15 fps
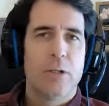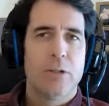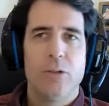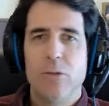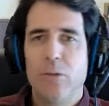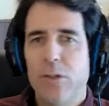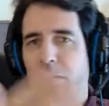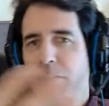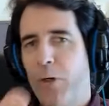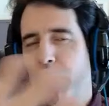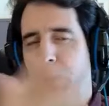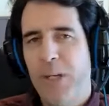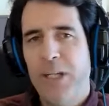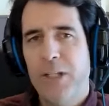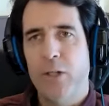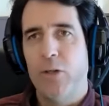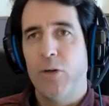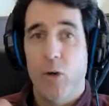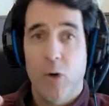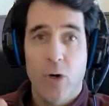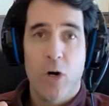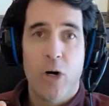you don't give your opinion,
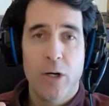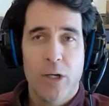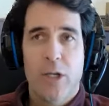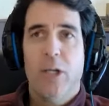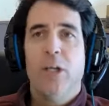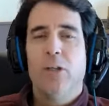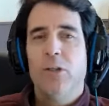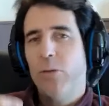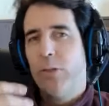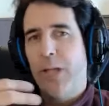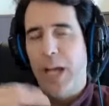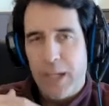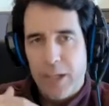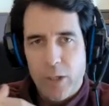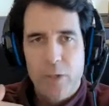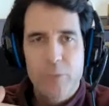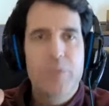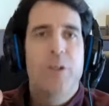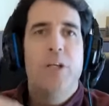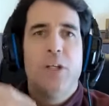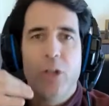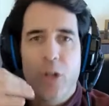or you kind of,
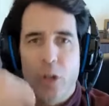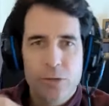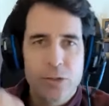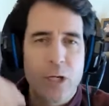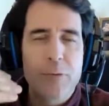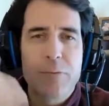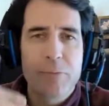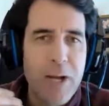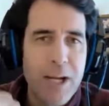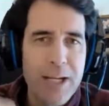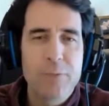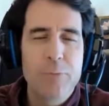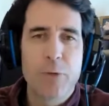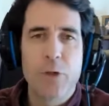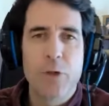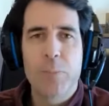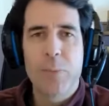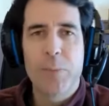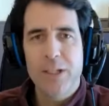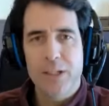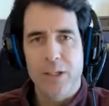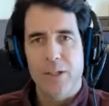you know, start fighting for your
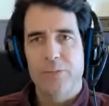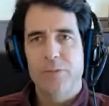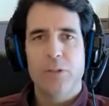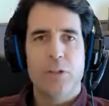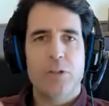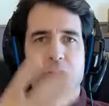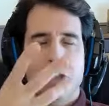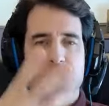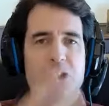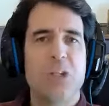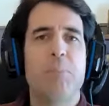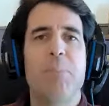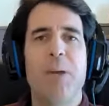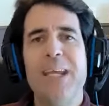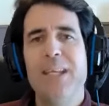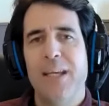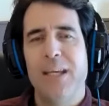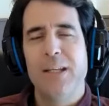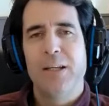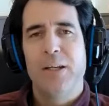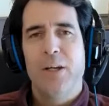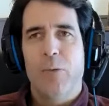opinion instead of just
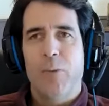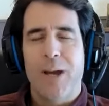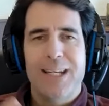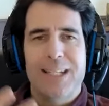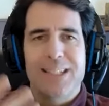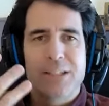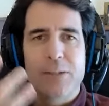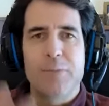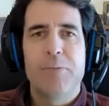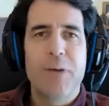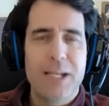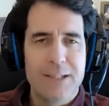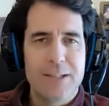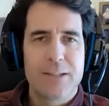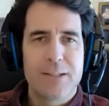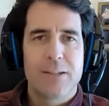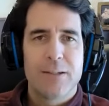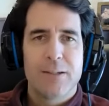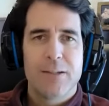debating, right? It's a fight.